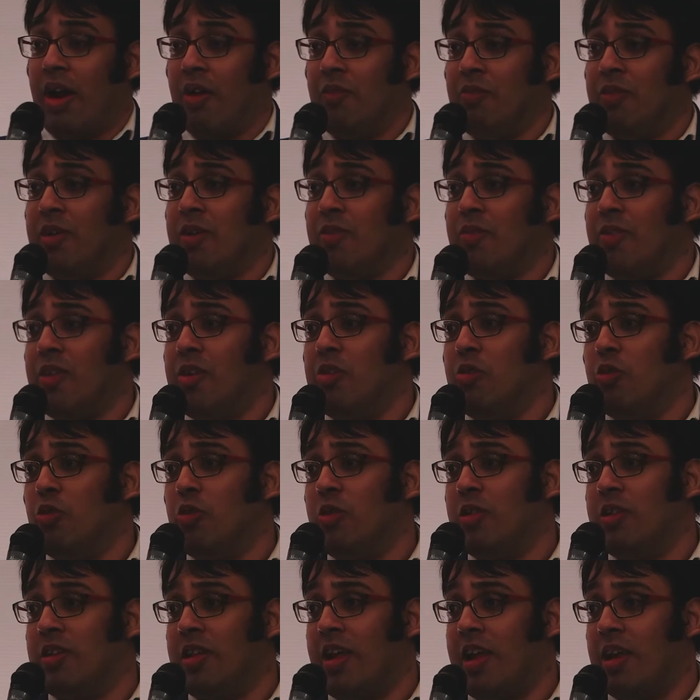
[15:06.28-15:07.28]
everyone
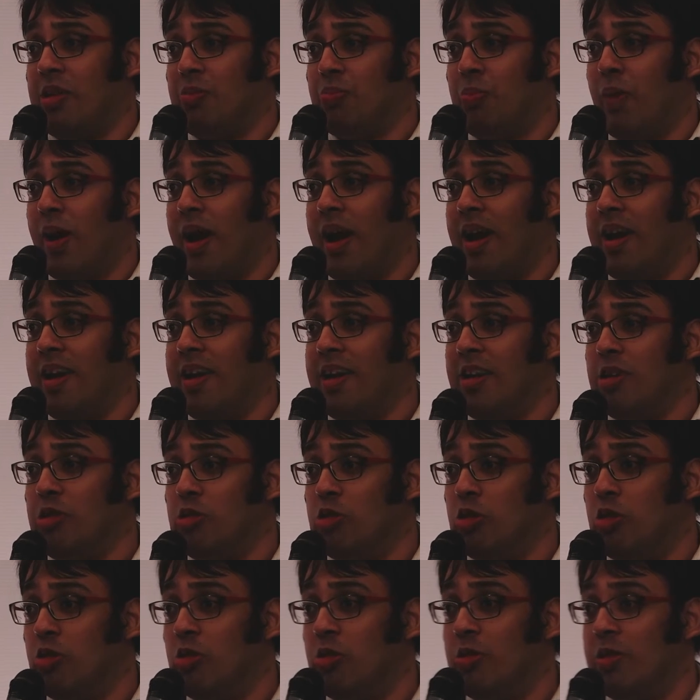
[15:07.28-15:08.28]
who is
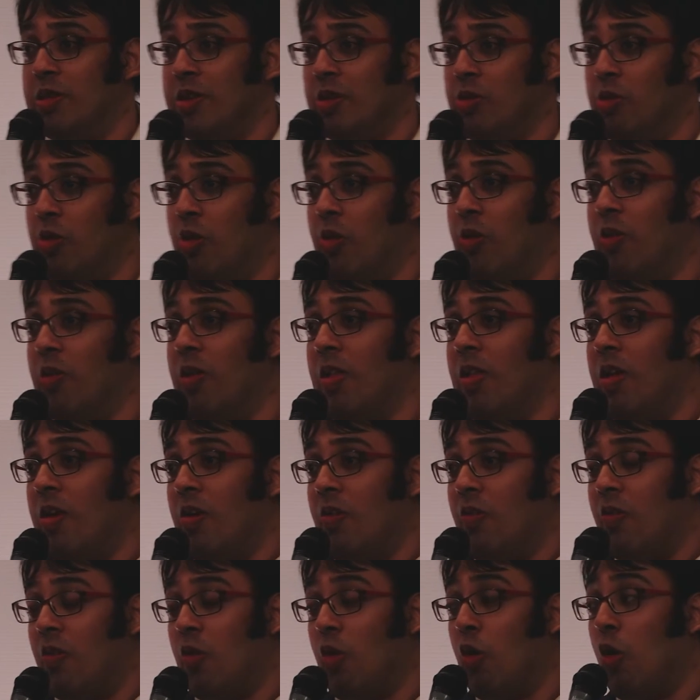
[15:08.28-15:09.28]
aspiring to, you know,
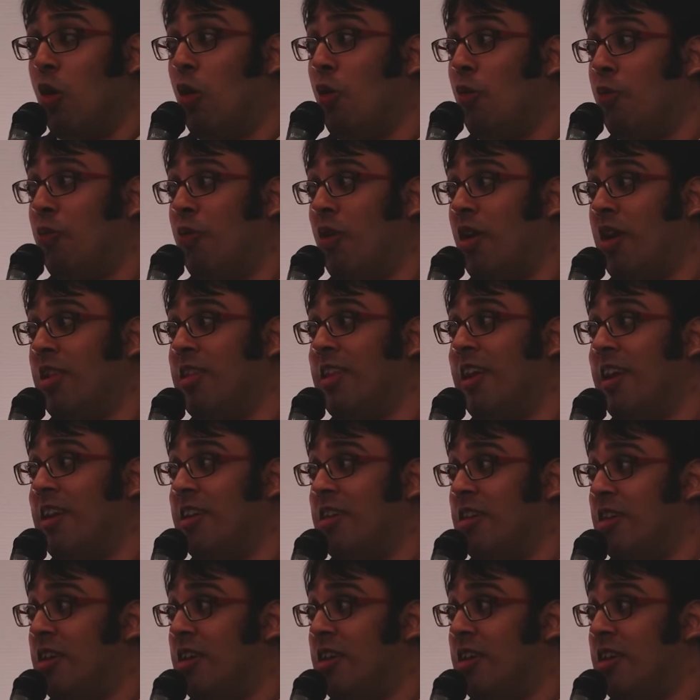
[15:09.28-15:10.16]
go for their